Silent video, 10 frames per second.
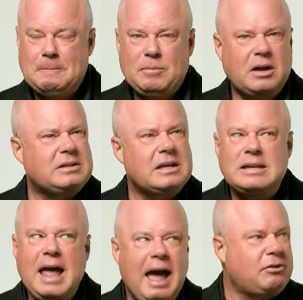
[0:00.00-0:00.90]
Now, it doesn't
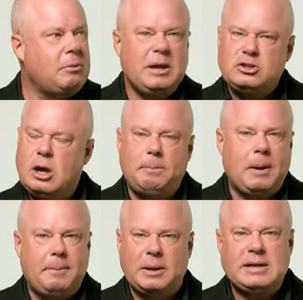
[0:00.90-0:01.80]
have to be jump
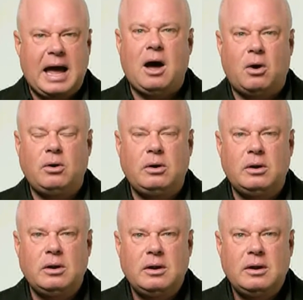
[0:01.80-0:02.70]
up and down.
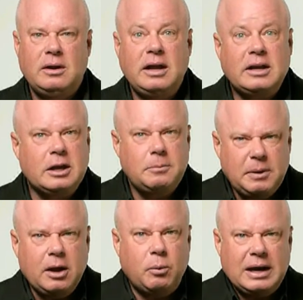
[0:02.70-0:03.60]
It can be
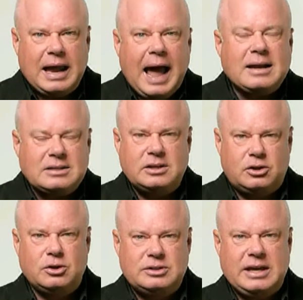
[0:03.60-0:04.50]
a relaxed
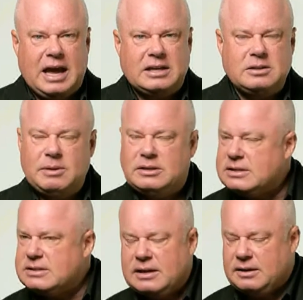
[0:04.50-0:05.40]
enthusiasm.
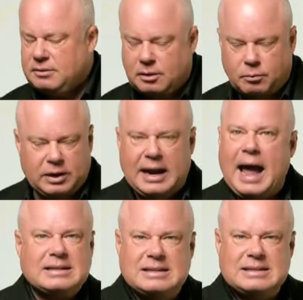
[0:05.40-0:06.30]
A
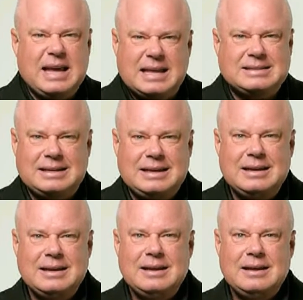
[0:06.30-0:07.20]
relaxed intensity,
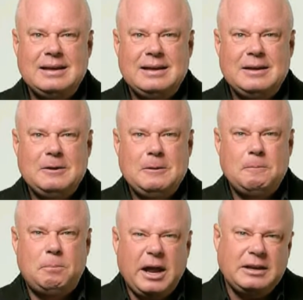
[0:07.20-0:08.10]

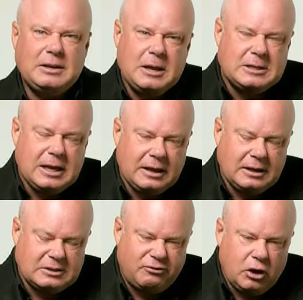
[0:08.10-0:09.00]
but
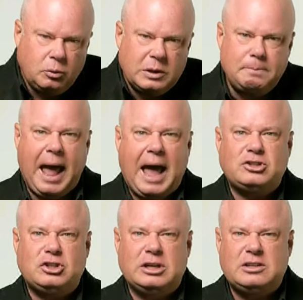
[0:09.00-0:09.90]
it's filled with
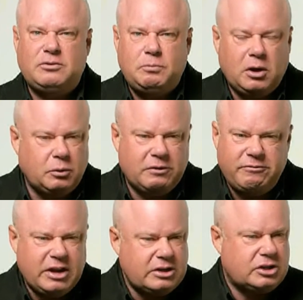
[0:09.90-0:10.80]
passion. It's filled with
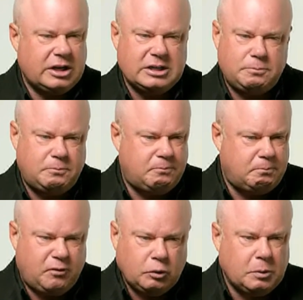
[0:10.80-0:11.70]
vision. It's
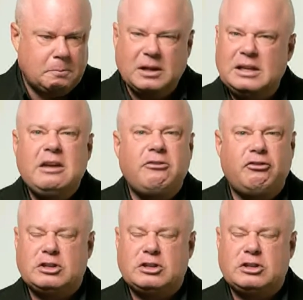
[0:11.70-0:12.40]
filled with belief.